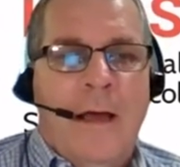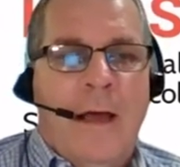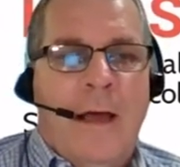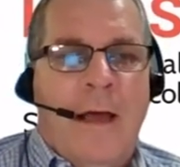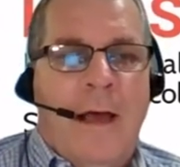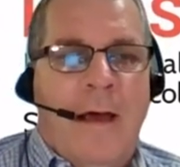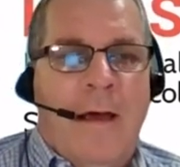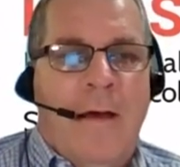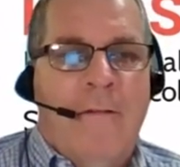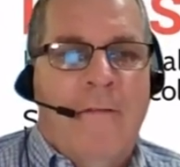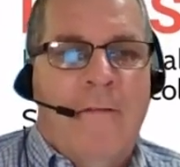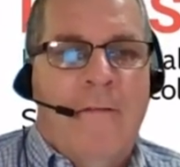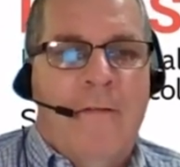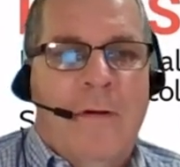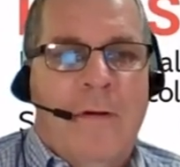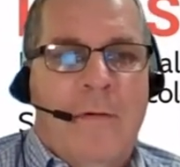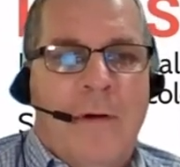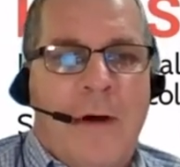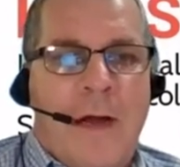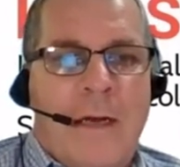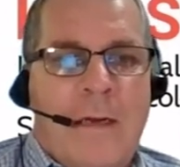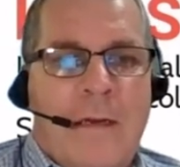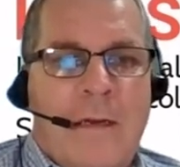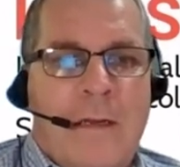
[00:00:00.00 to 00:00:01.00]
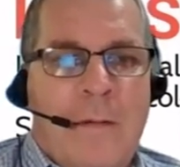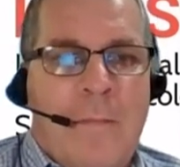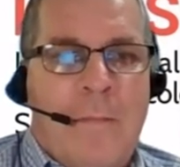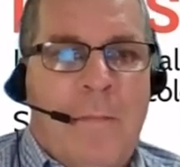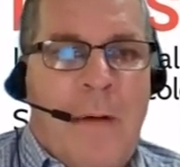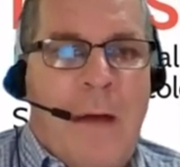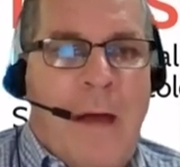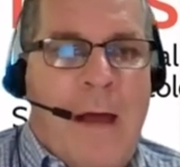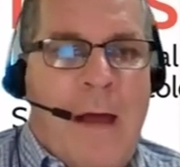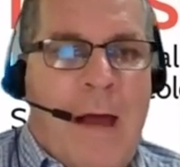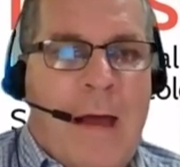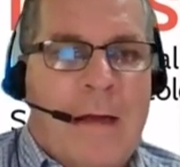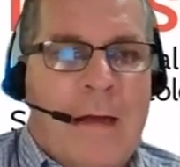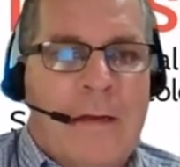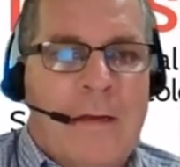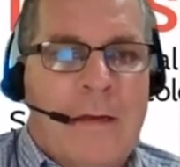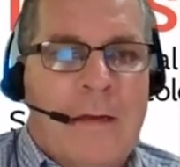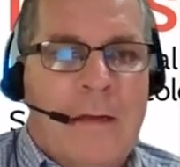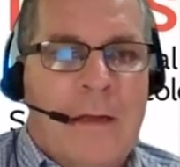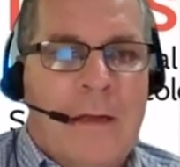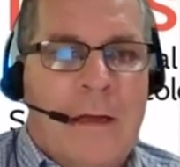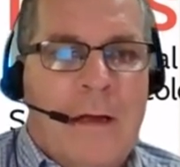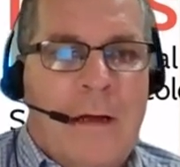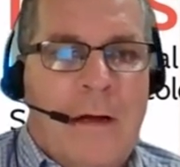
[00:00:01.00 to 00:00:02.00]
have direct impact
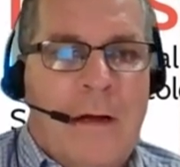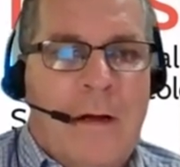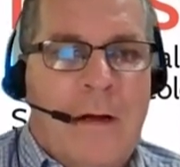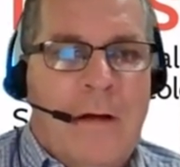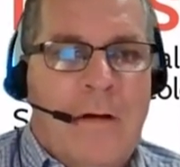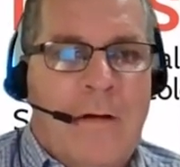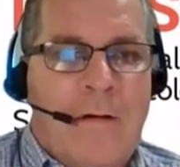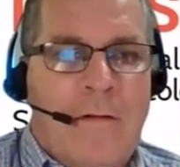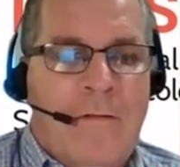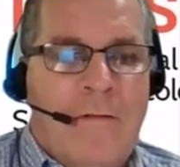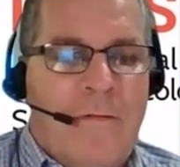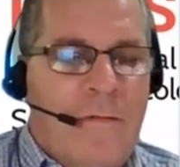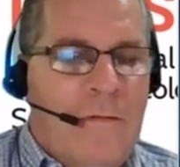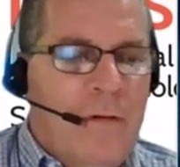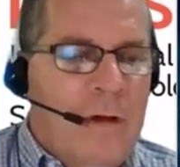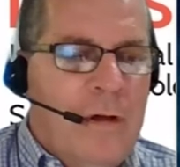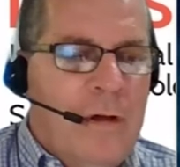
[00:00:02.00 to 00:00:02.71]
of